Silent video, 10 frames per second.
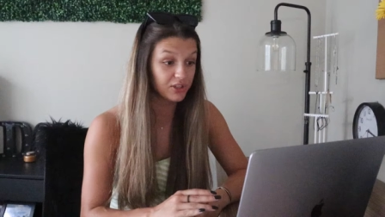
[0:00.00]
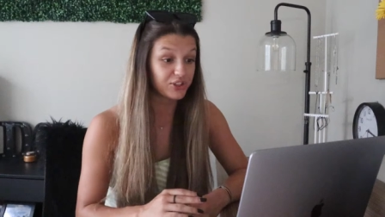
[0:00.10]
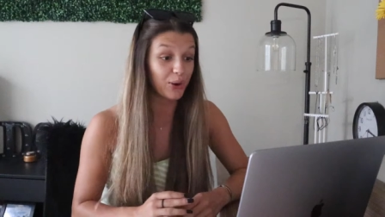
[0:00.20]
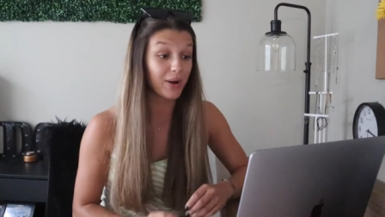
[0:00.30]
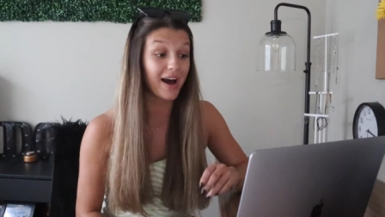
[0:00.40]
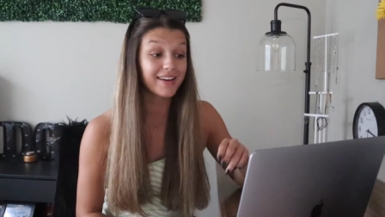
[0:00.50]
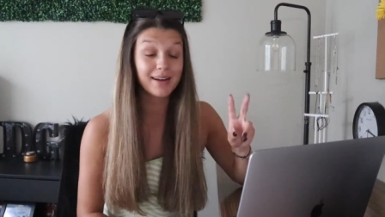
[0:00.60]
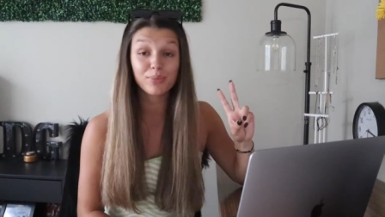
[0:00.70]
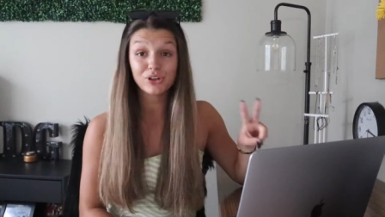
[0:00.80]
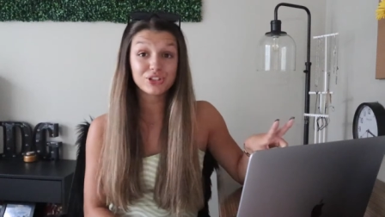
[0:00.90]
So con
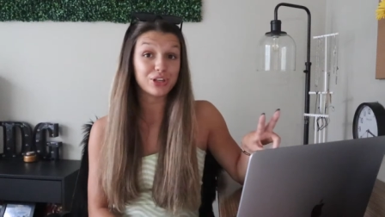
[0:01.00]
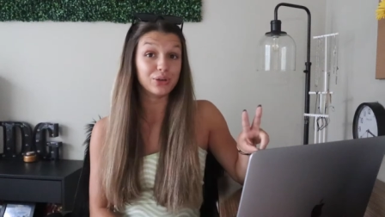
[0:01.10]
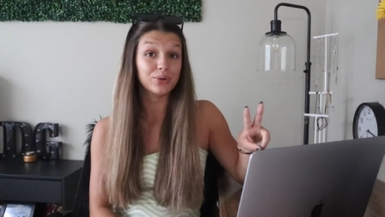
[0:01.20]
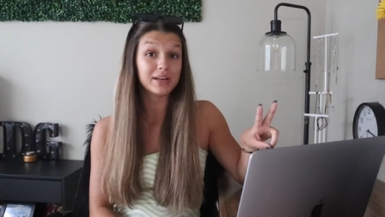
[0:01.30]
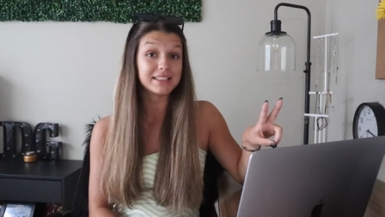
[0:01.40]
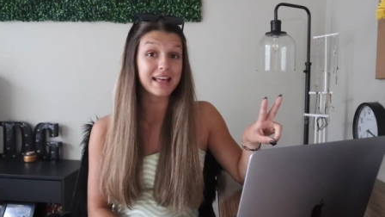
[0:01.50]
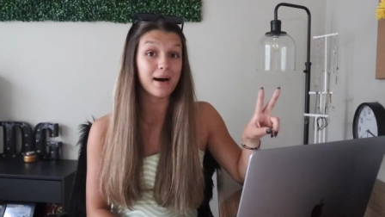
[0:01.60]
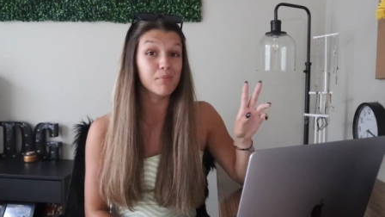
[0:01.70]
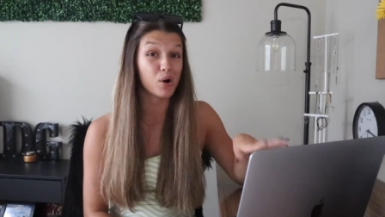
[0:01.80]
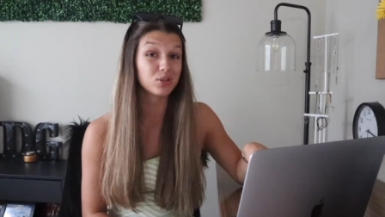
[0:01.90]
number two is
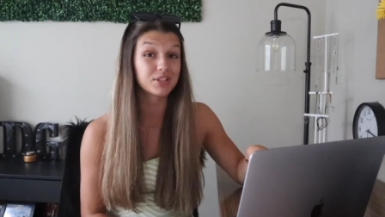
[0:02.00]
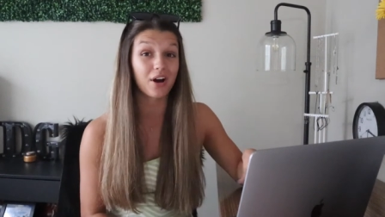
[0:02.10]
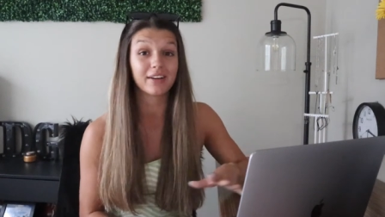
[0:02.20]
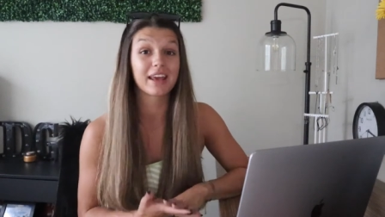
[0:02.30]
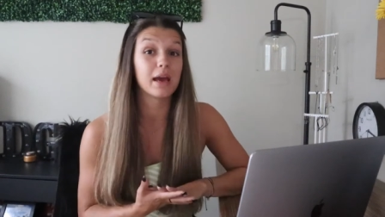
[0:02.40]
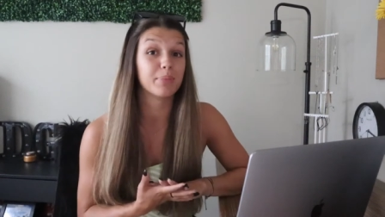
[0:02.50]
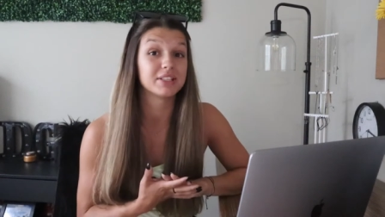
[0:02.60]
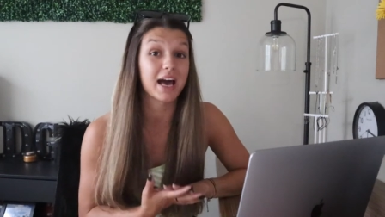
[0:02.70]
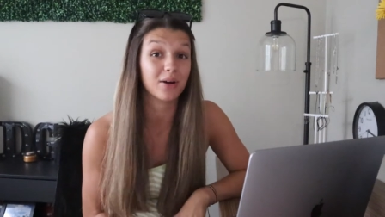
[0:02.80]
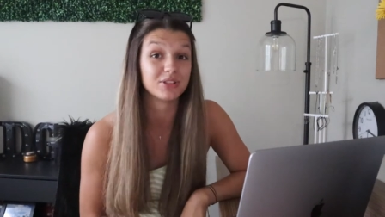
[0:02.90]
that most
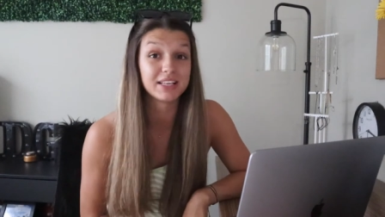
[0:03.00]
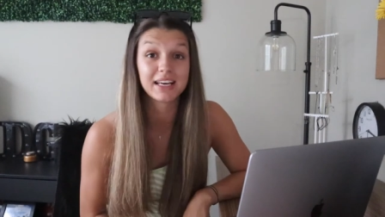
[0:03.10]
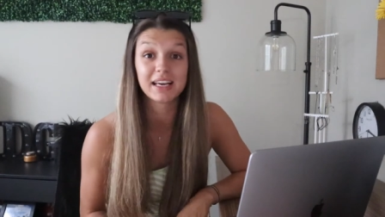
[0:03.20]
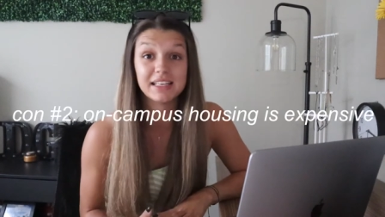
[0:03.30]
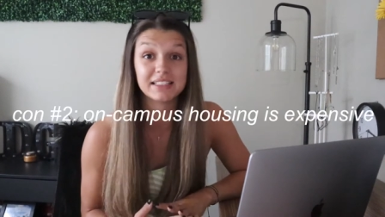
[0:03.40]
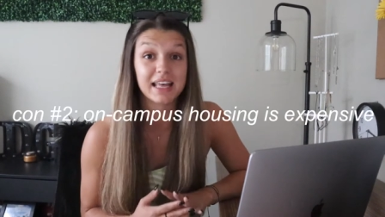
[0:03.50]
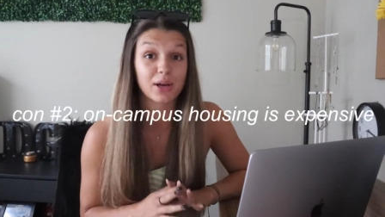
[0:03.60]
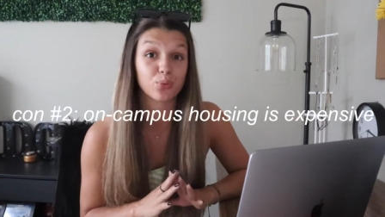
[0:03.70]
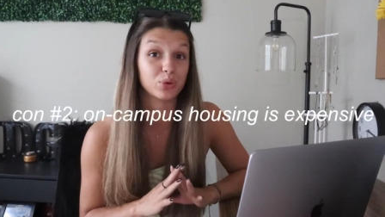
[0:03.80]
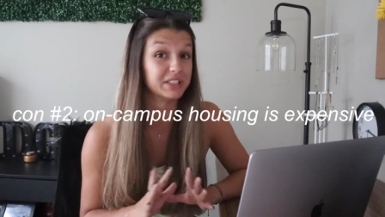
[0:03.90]
on-campus housing is
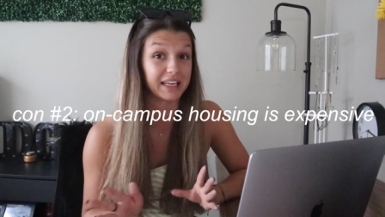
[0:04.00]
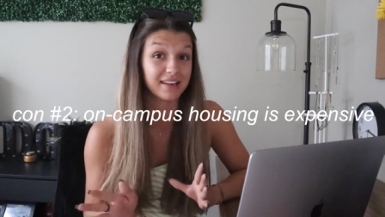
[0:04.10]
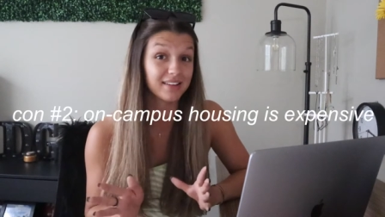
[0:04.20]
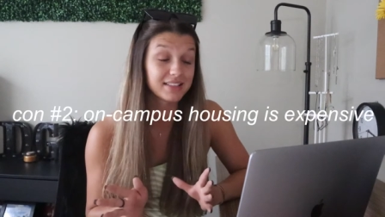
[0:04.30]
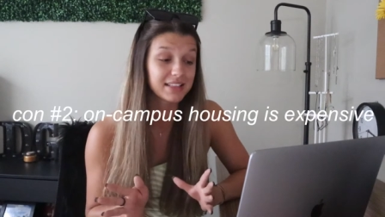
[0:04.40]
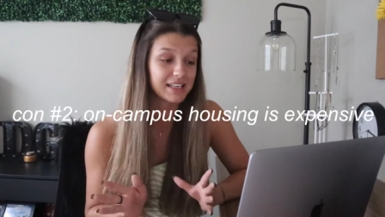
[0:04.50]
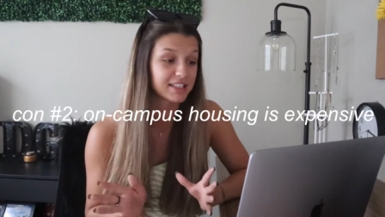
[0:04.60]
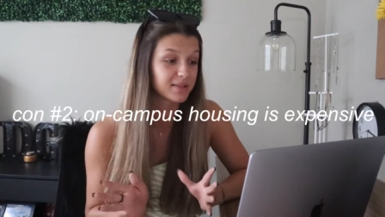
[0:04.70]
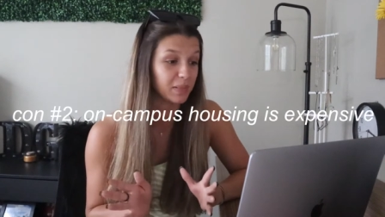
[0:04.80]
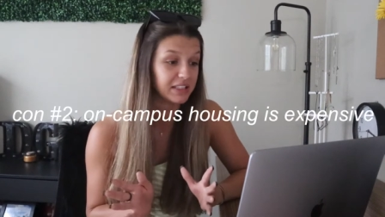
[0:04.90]
like ridiculously
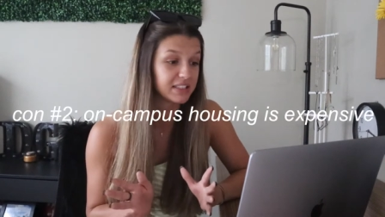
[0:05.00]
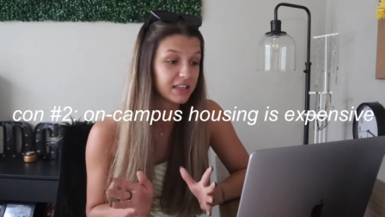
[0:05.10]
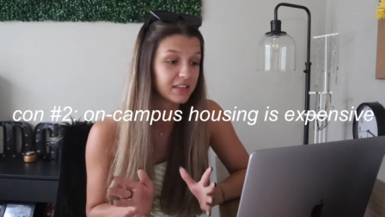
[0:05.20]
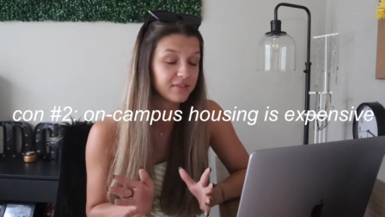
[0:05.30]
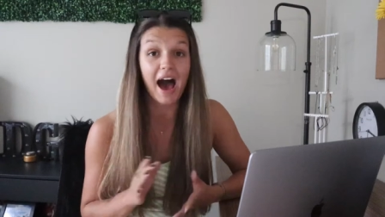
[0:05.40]
expensive.